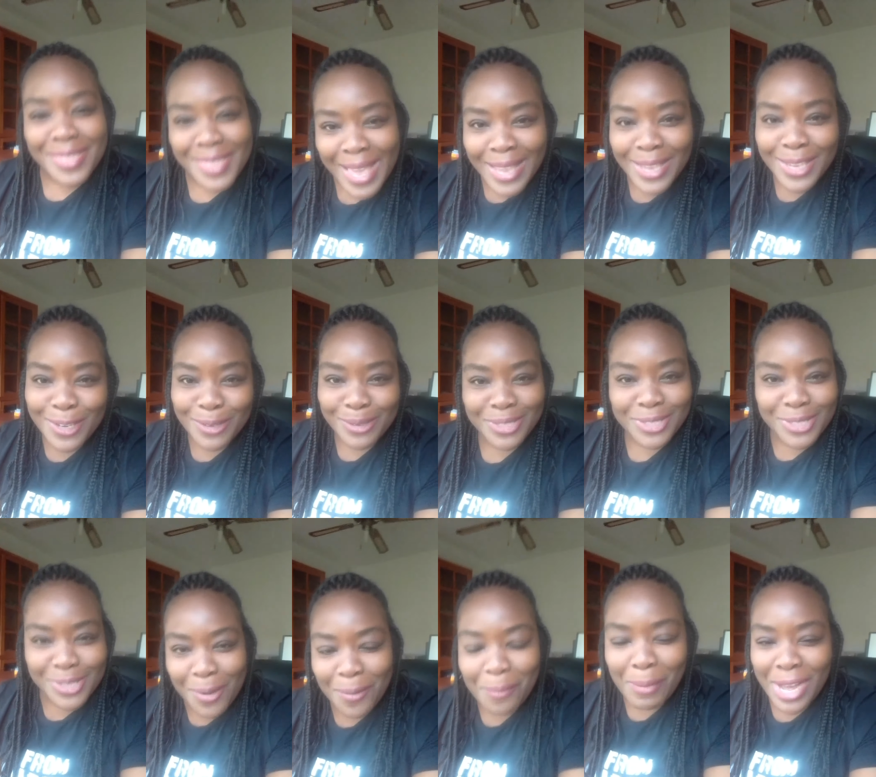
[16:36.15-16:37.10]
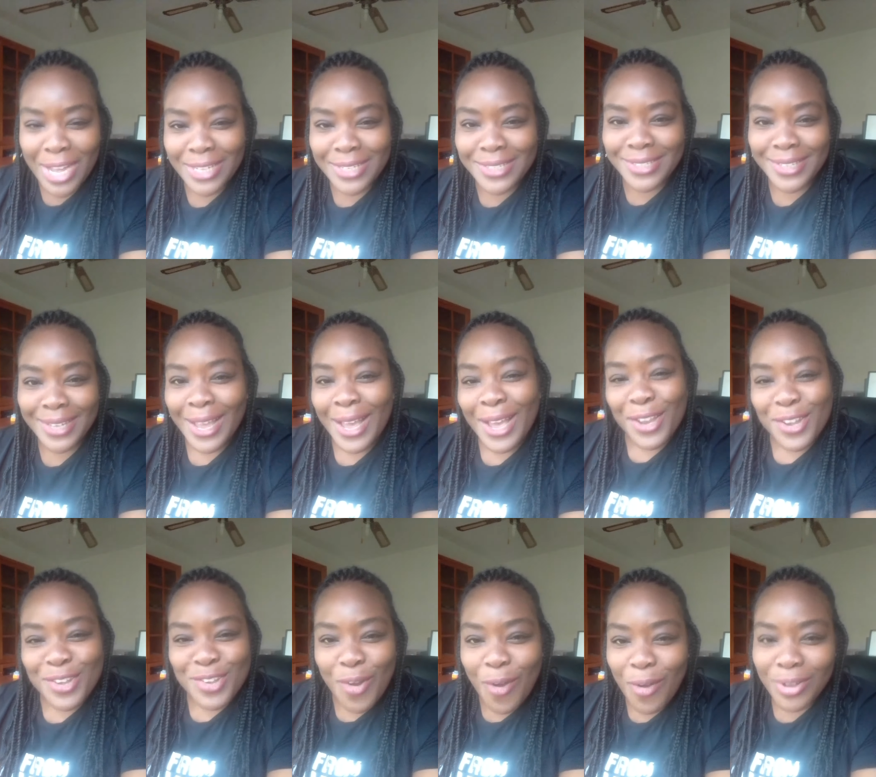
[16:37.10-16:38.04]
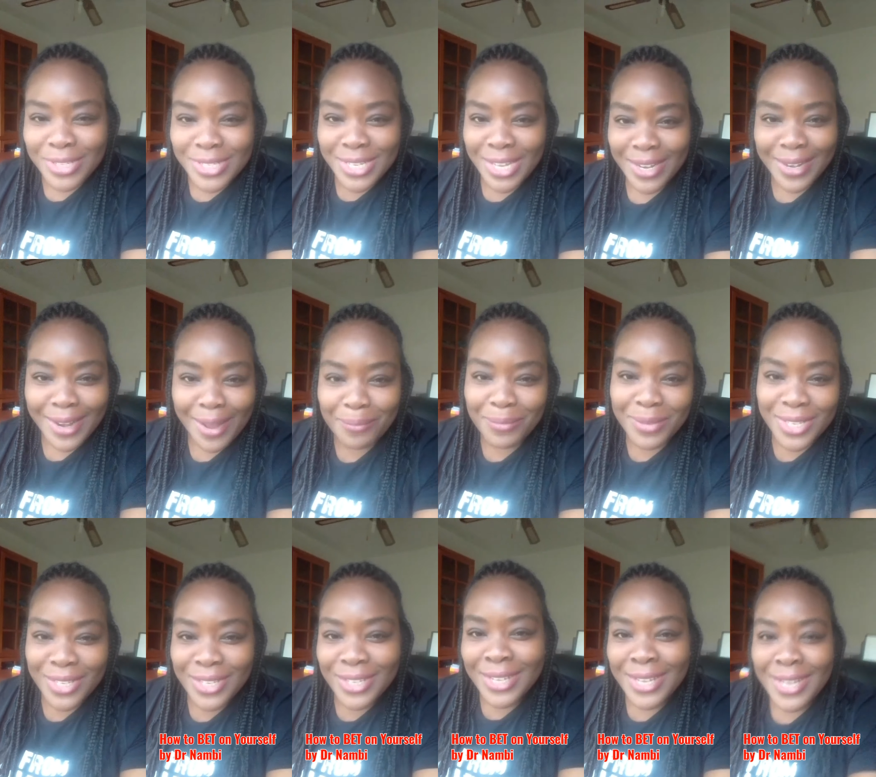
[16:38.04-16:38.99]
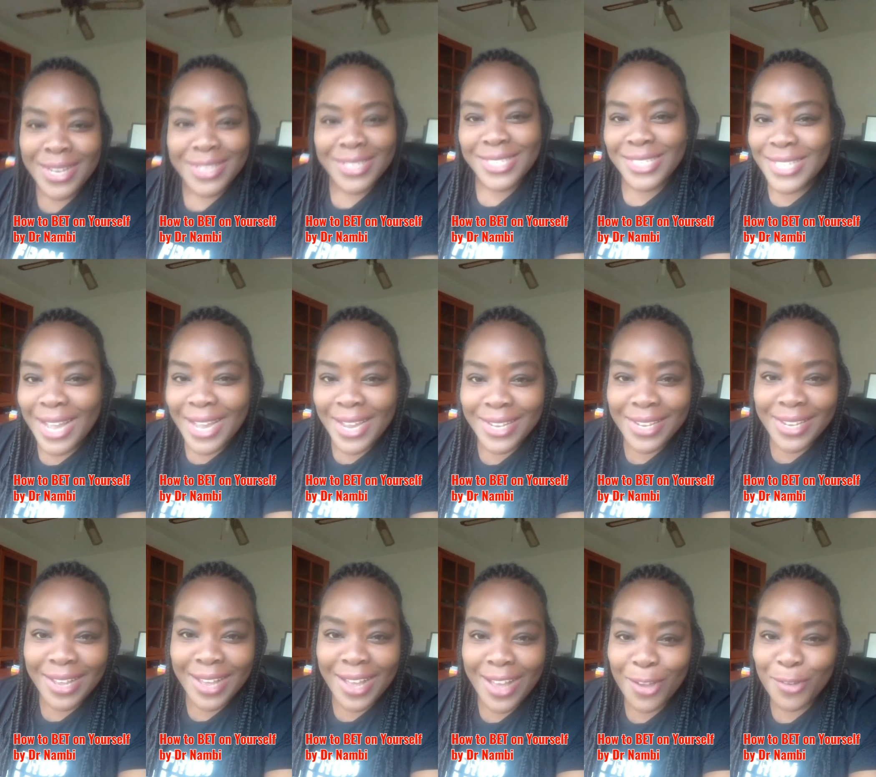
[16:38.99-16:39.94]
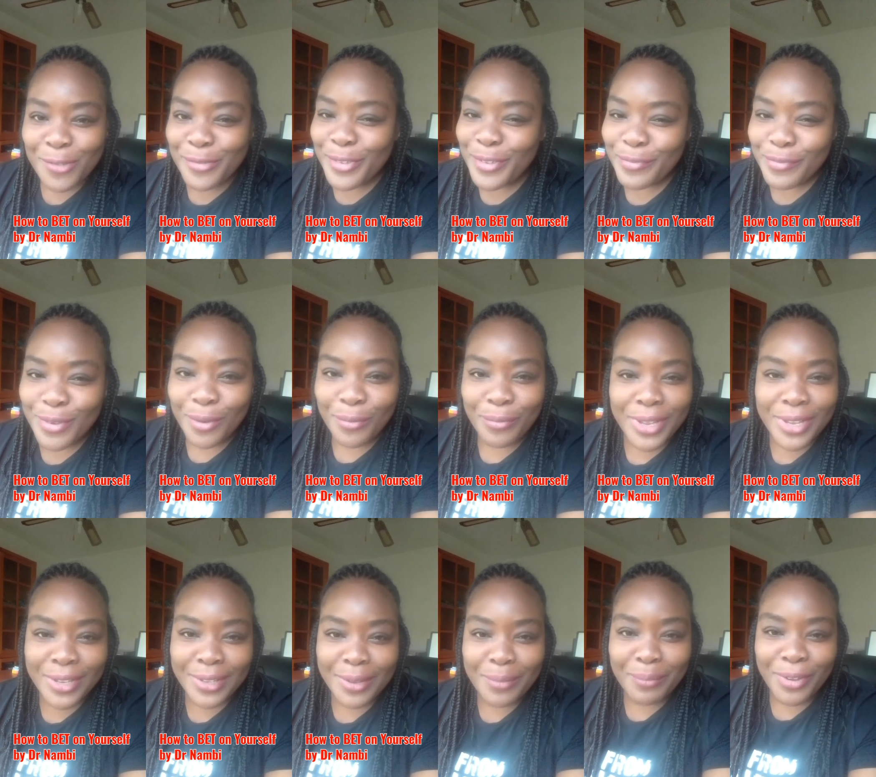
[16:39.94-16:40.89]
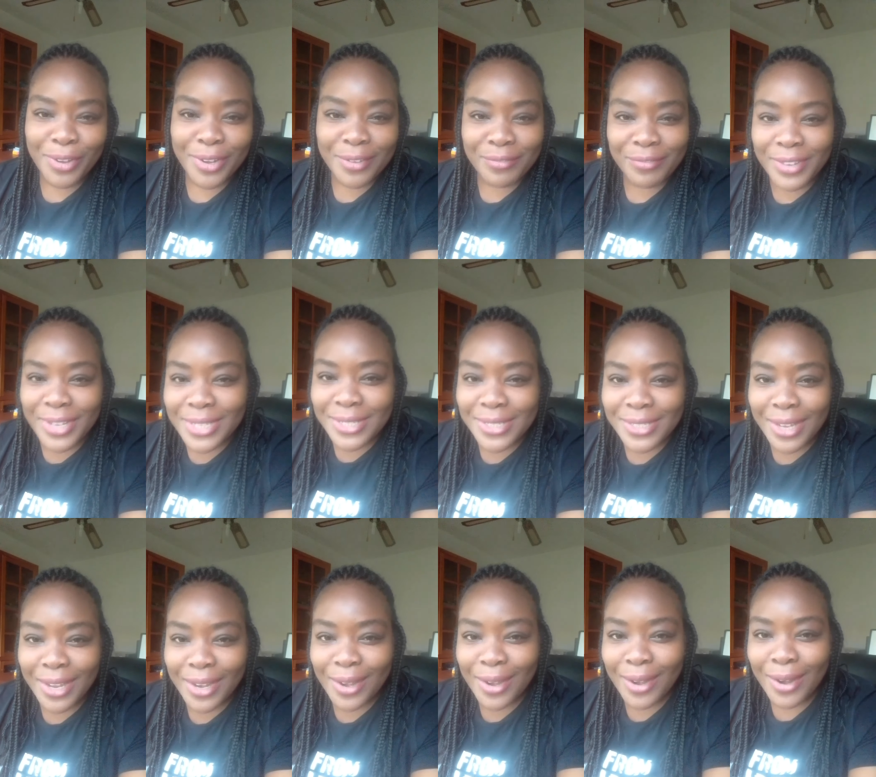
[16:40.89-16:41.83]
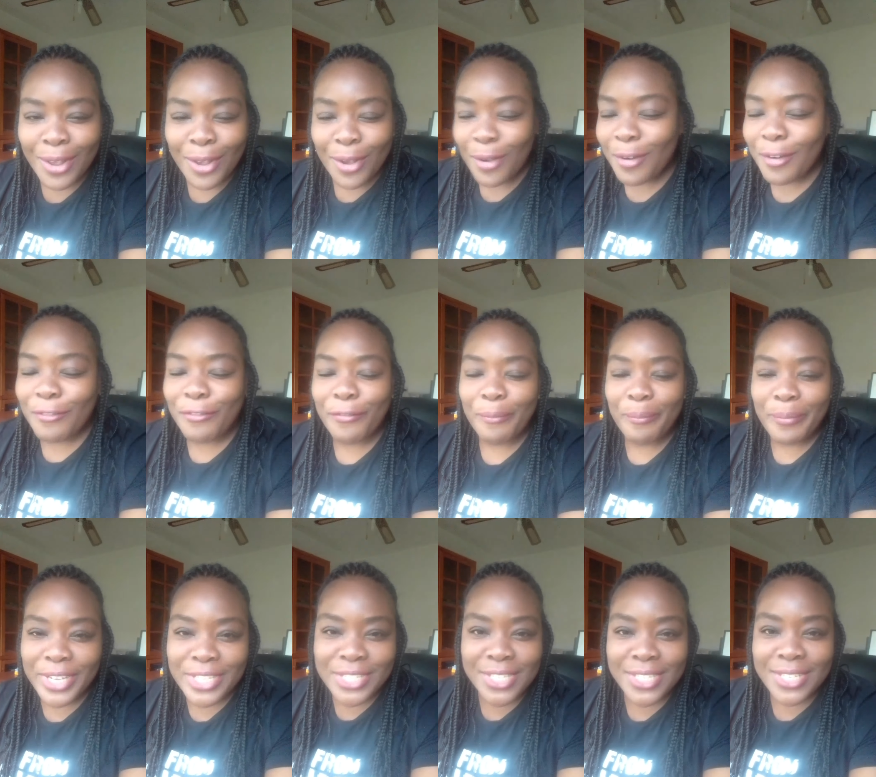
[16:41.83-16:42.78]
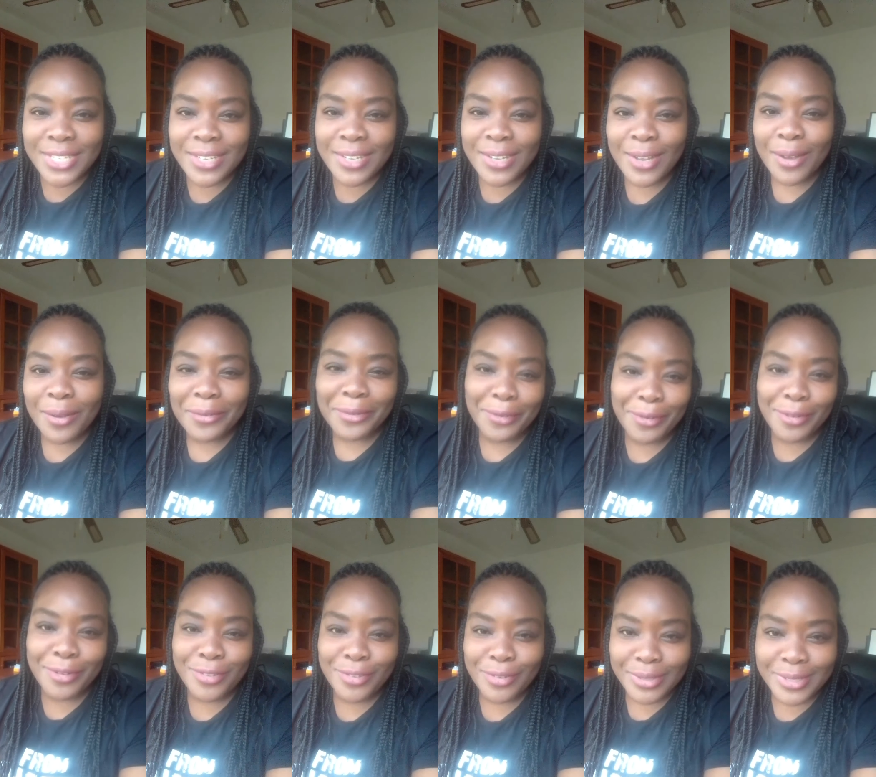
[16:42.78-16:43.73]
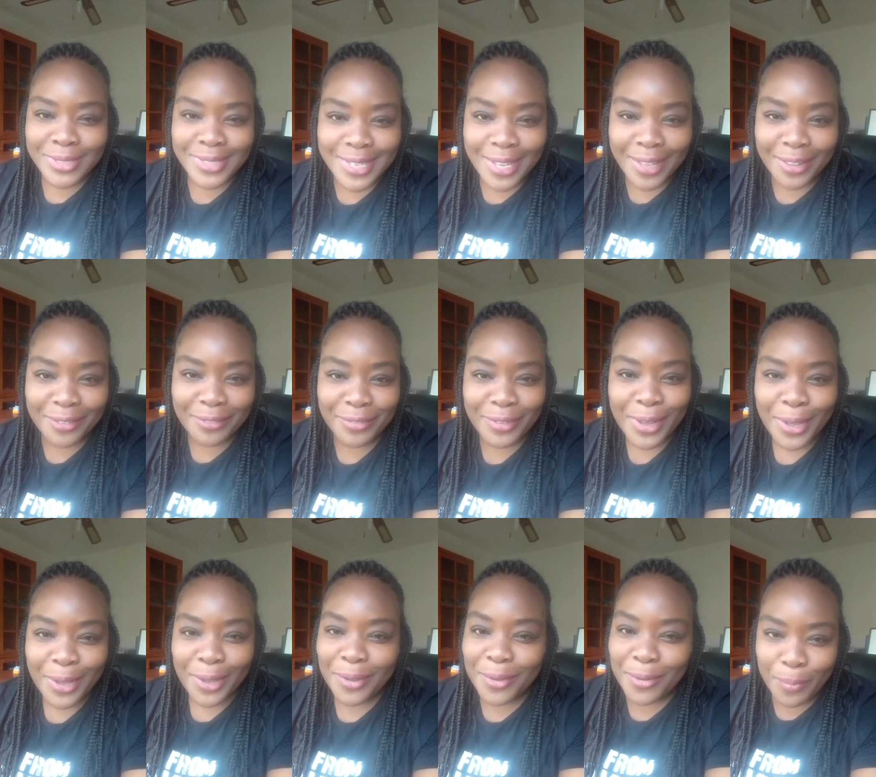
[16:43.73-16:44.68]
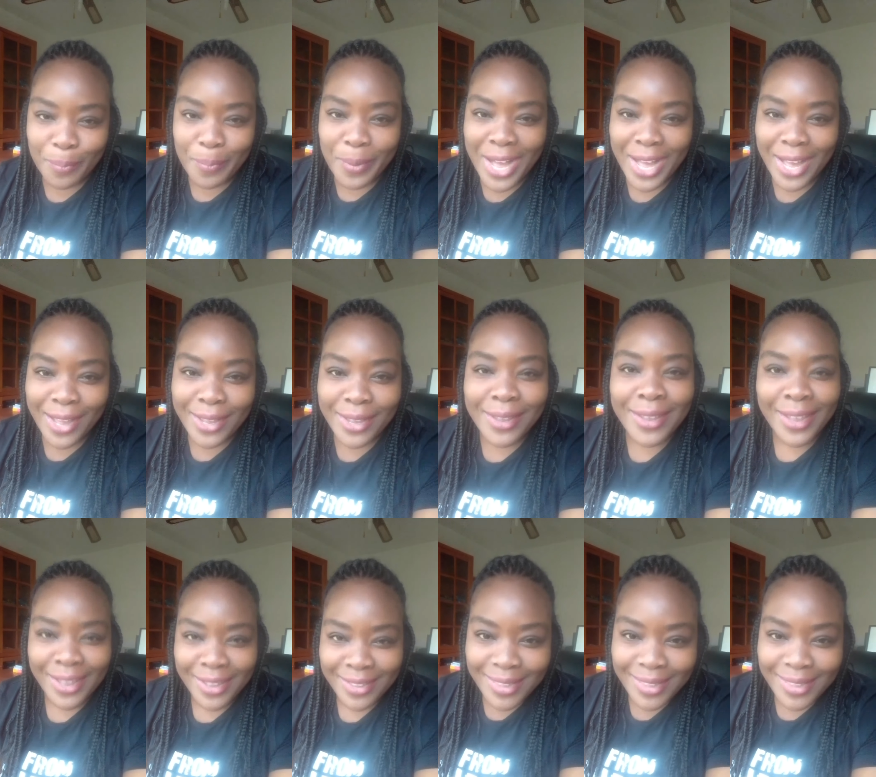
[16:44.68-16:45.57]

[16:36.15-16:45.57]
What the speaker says: Thank you so much. Dr. Nambi signing out with your weekly motivation of betting on yourself. Goodbye.